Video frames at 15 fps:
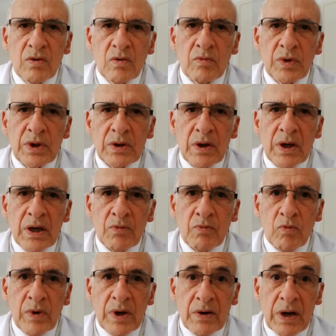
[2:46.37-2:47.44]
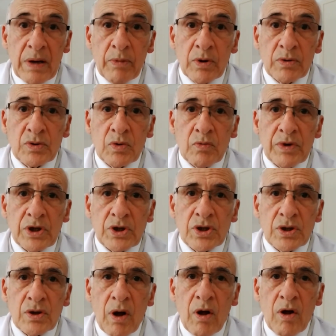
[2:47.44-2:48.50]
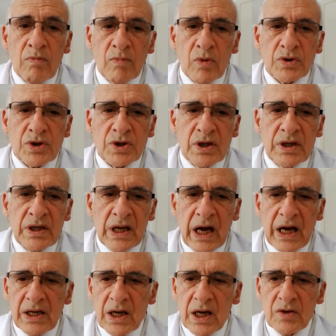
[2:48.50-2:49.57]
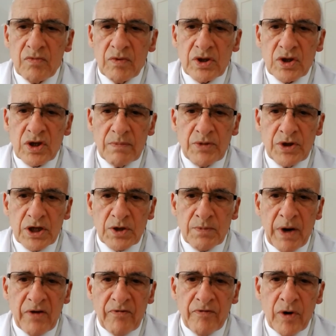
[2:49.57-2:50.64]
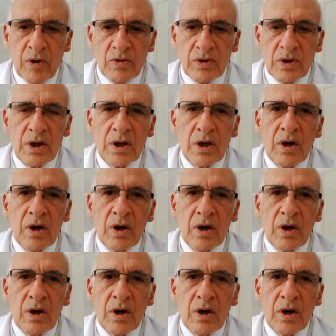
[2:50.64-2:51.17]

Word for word: we uh, were able to reach almost 900 subjects by phone,